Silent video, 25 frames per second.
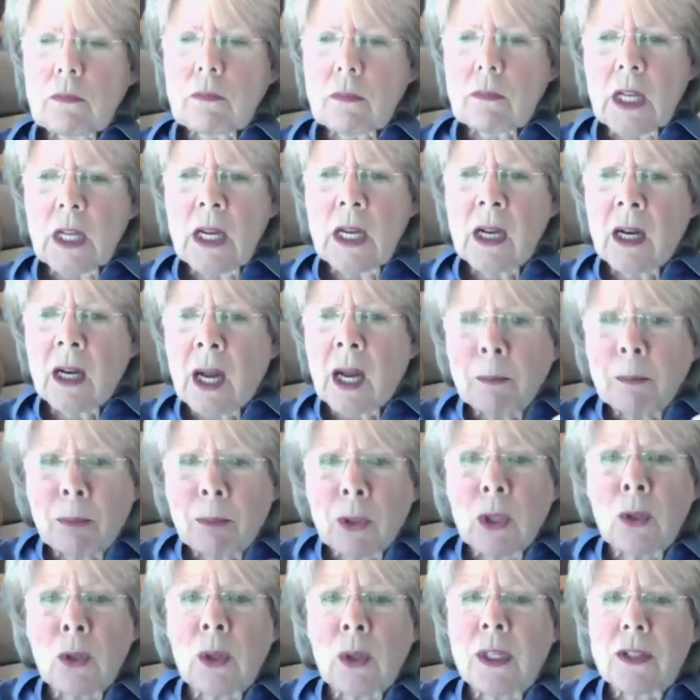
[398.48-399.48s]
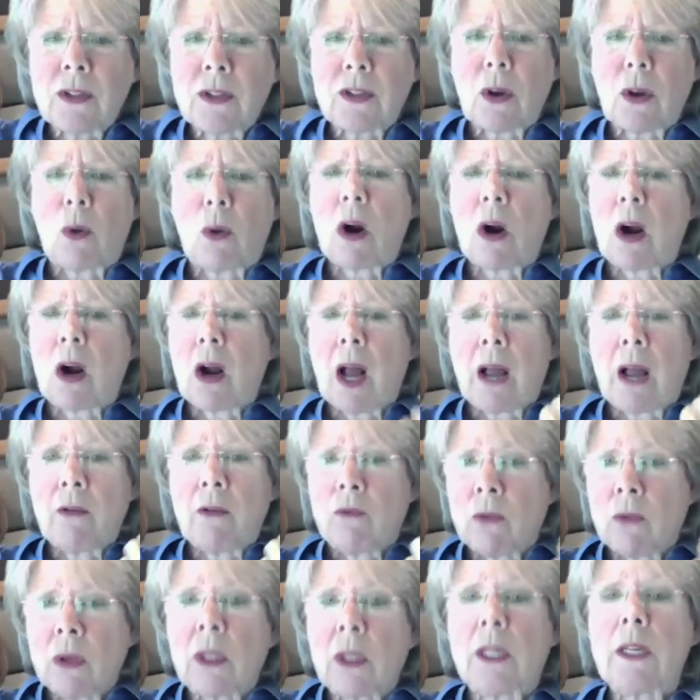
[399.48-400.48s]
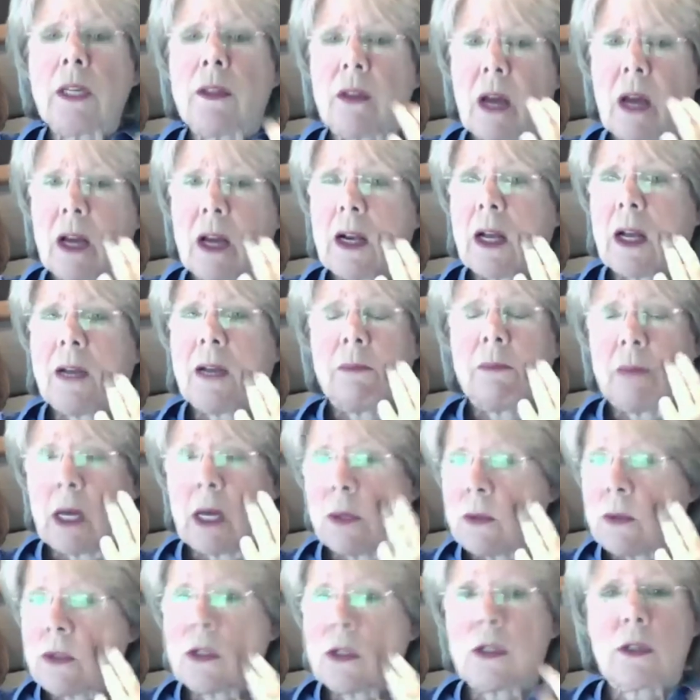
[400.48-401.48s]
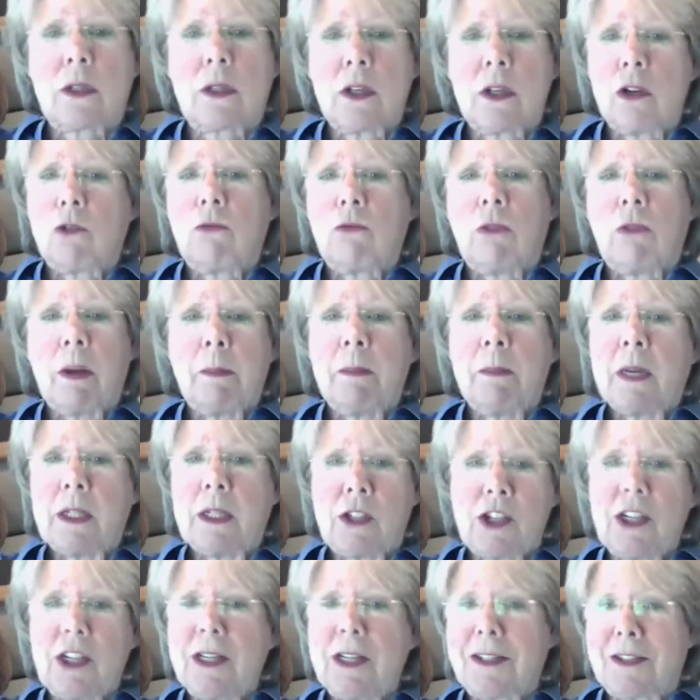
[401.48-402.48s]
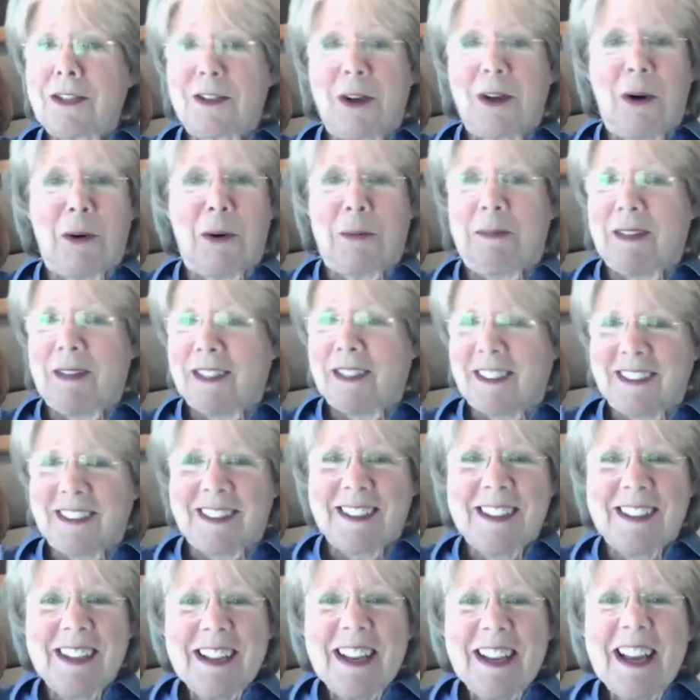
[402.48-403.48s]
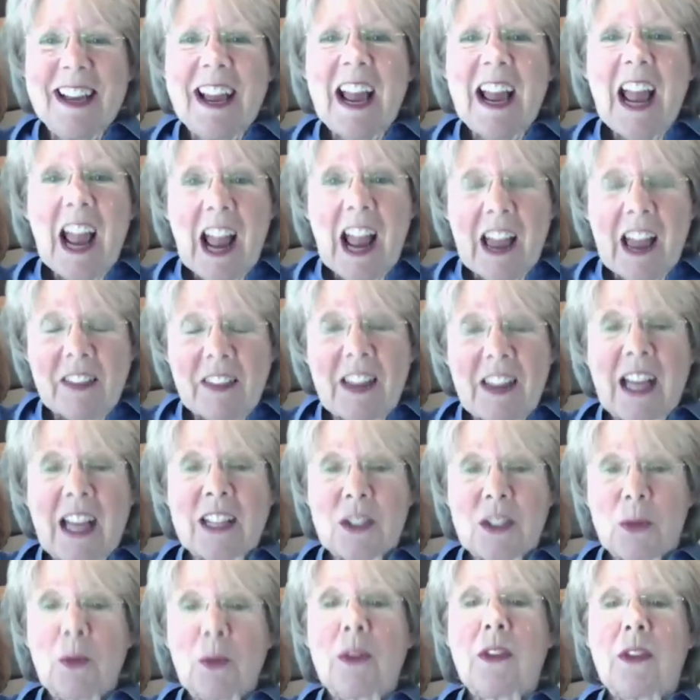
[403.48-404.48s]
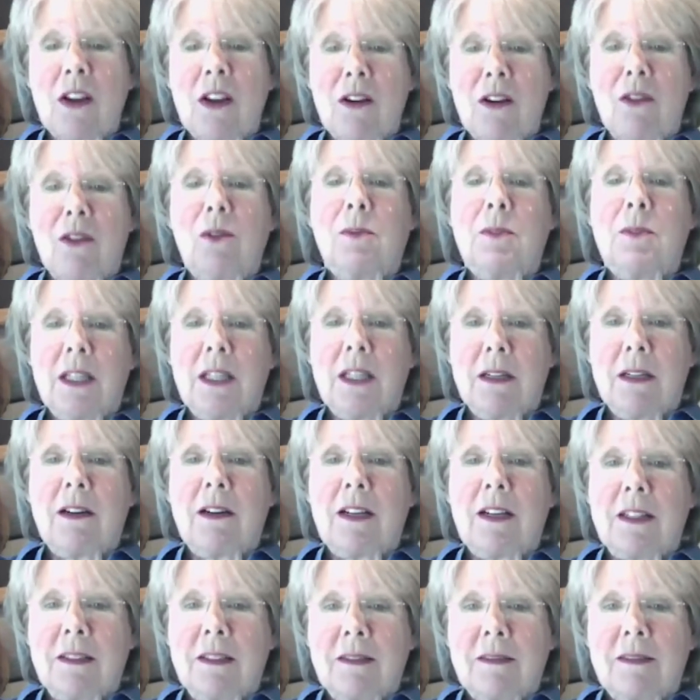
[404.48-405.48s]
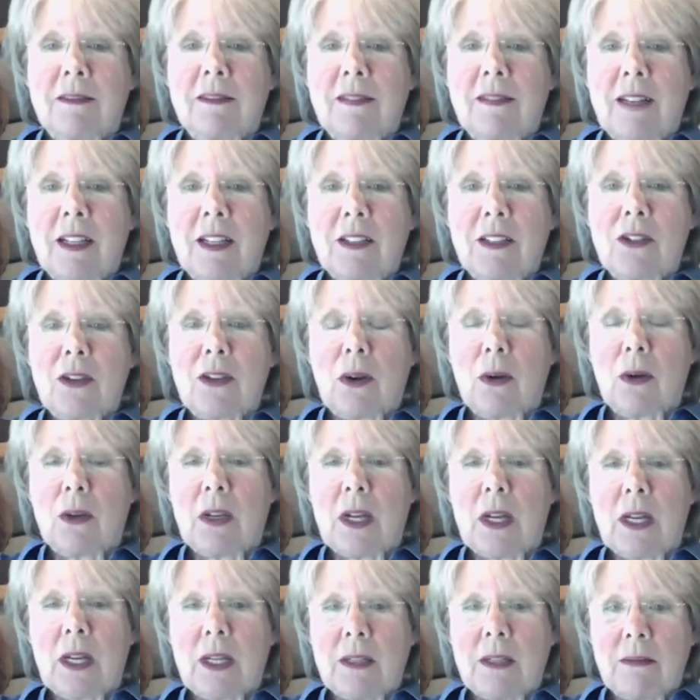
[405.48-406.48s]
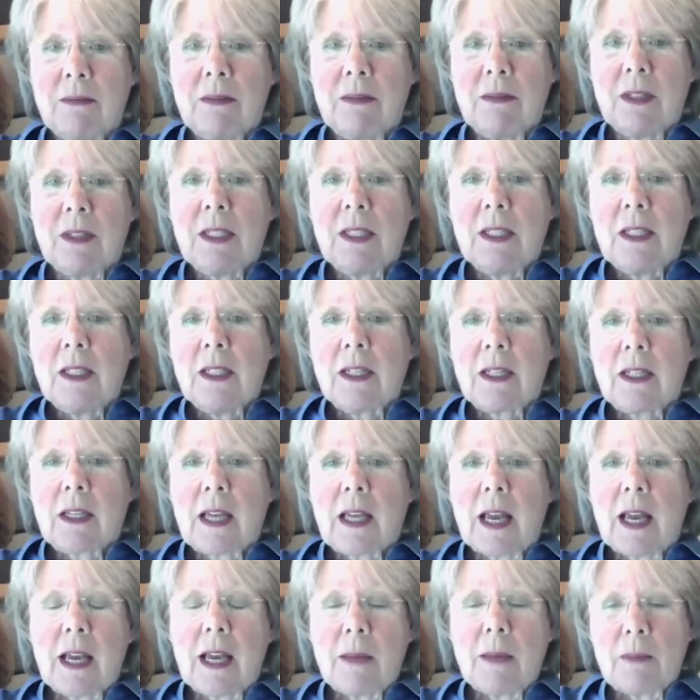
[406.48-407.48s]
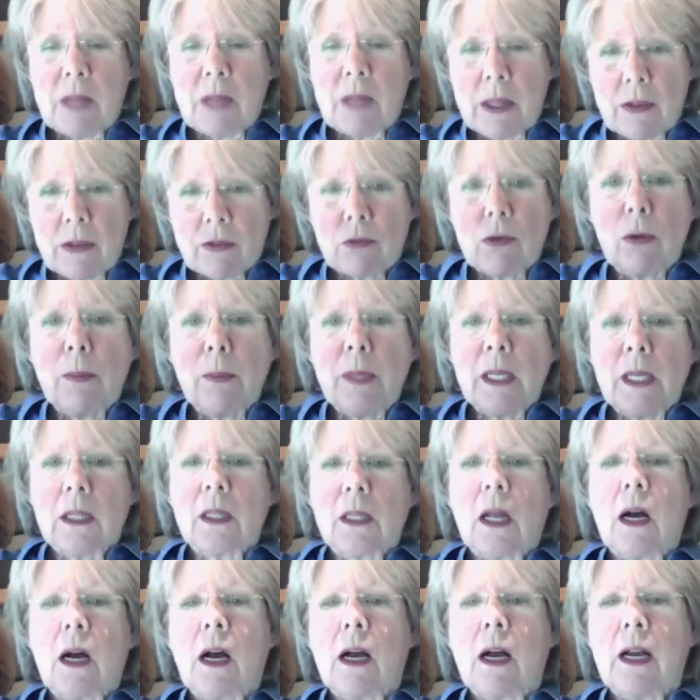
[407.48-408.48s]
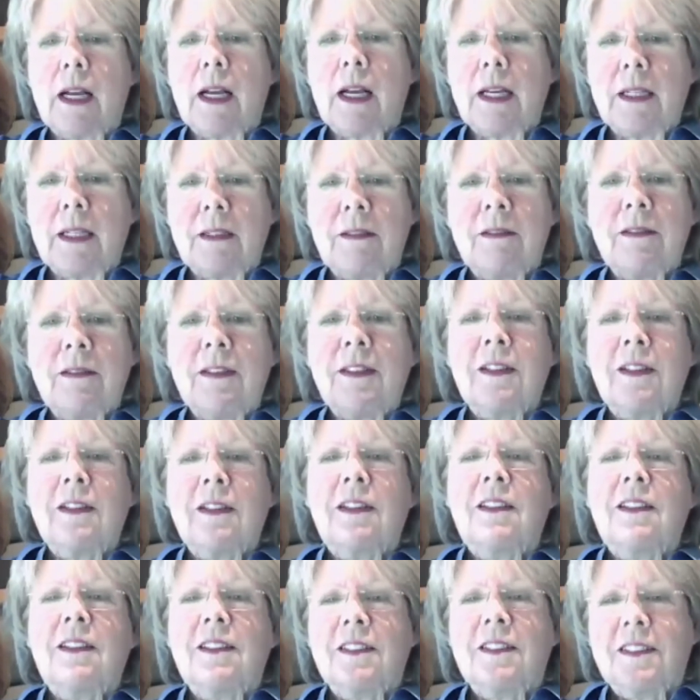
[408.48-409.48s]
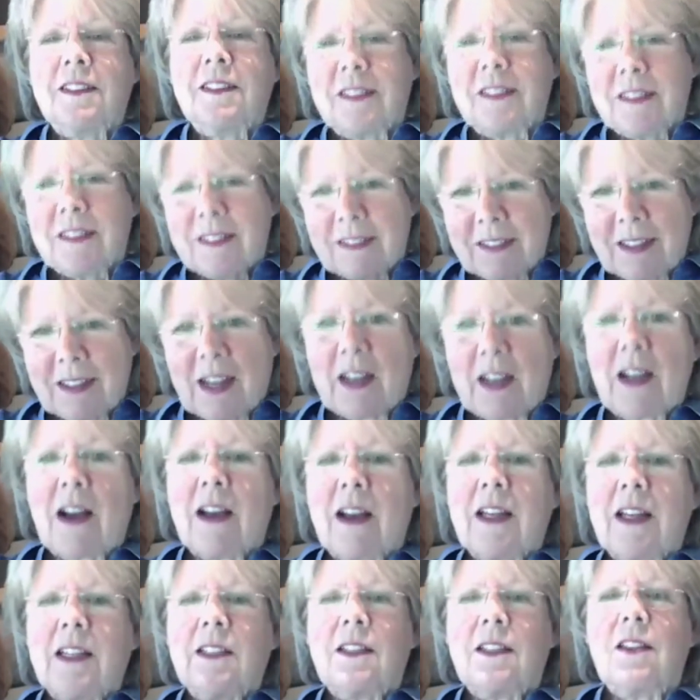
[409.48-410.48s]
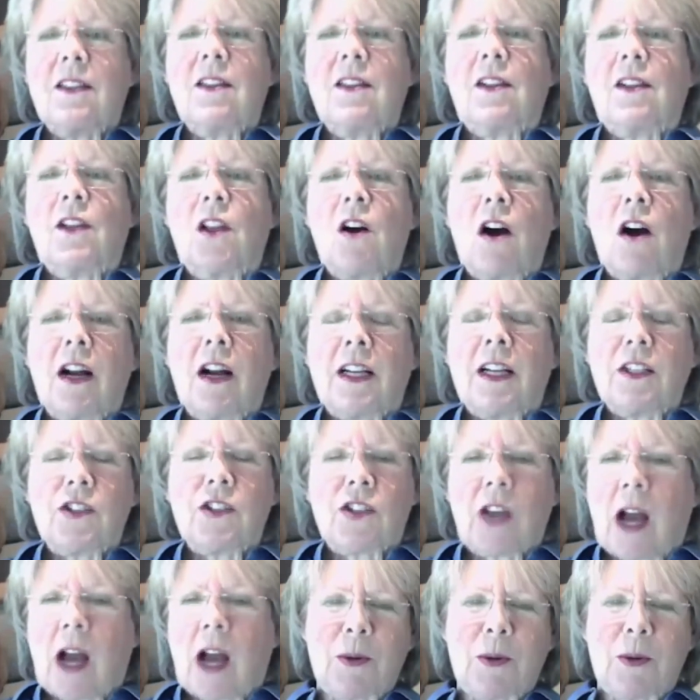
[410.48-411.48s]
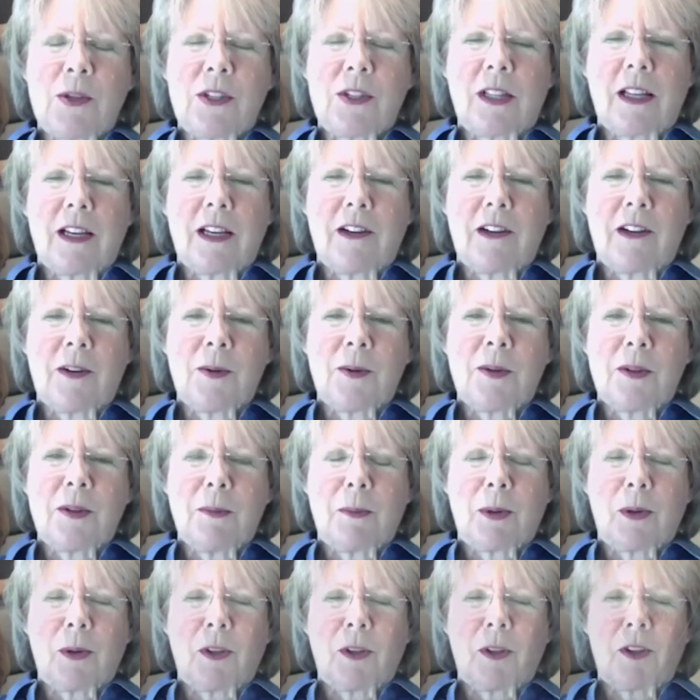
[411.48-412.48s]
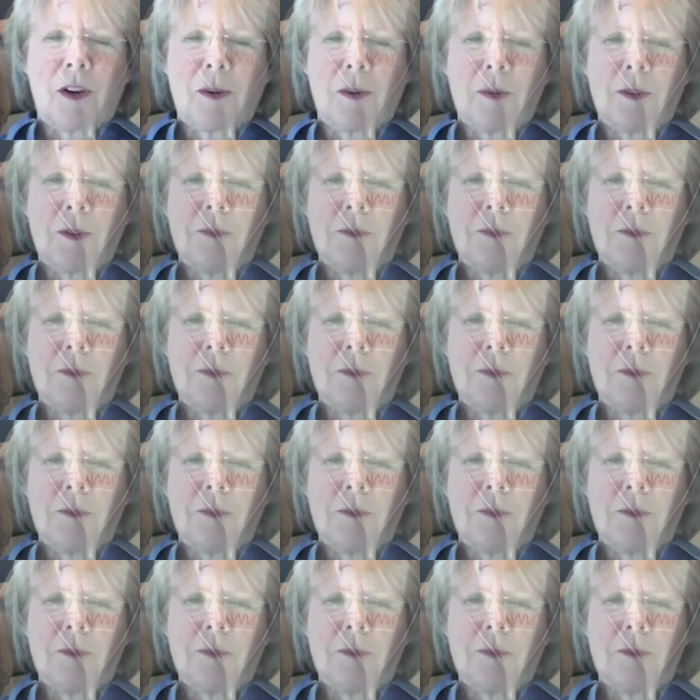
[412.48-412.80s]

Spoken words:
And I blew it so hard, I really thought I was just going to rip my cheeks open. And that's what they homed in on. And so they came, they threw me a line. I got into the launch. Hours later, I was in Pearl Harbor.